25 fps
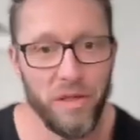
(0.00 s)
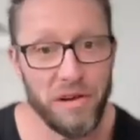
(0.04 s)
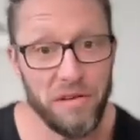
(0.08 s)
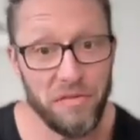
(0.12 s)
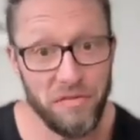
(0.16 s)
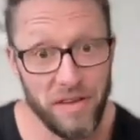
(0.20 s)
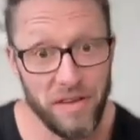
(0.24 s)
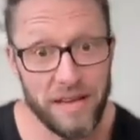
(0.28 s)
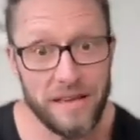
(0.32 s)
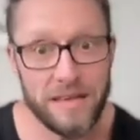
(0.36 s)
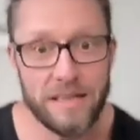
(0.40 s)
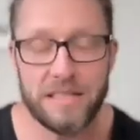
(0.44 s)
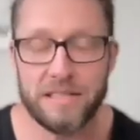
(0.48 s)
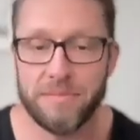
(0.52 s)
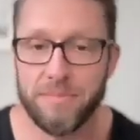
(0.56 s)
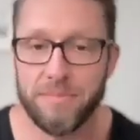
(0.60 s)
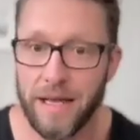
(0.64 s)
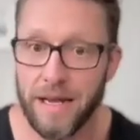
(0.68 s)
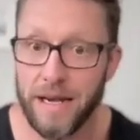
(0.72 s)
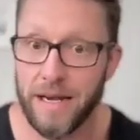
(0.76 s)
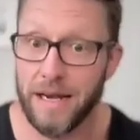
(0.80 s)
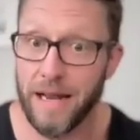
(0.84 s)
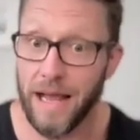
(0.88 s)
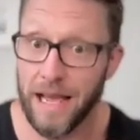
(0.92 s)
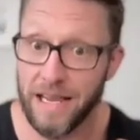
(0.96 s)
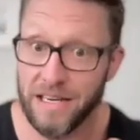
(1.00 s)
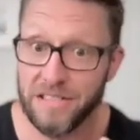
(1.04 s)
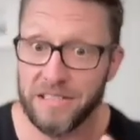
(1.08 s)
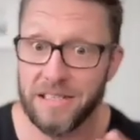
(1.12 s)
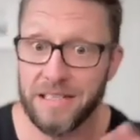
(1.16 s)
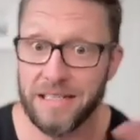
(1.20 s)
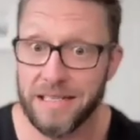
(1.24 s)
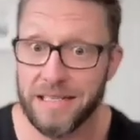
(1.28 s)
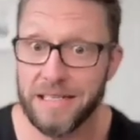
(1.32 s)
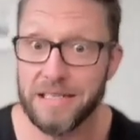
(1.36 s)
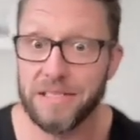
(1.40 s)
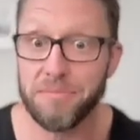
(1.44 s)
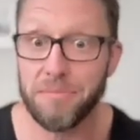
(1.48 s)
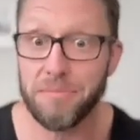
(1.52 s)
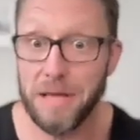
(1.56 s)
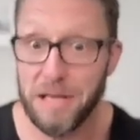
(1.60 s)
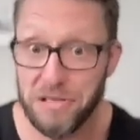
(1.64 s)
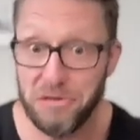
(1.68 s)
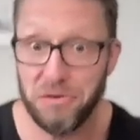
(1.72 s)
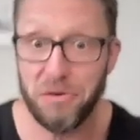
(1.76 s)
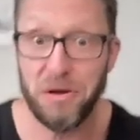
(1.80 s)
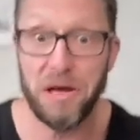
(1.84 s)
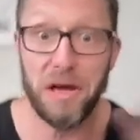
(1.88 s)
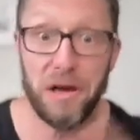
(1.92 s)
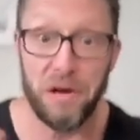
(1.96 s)
than fitness, man. It actually is
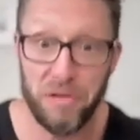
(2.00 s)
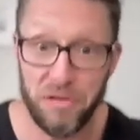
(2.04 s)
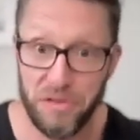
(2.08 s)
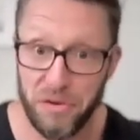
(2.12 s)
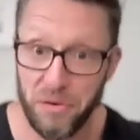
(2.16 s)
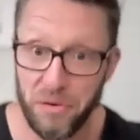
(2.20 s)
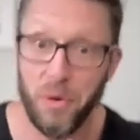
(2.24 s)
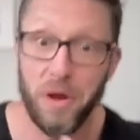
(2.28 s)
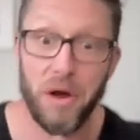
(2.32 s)
mental health and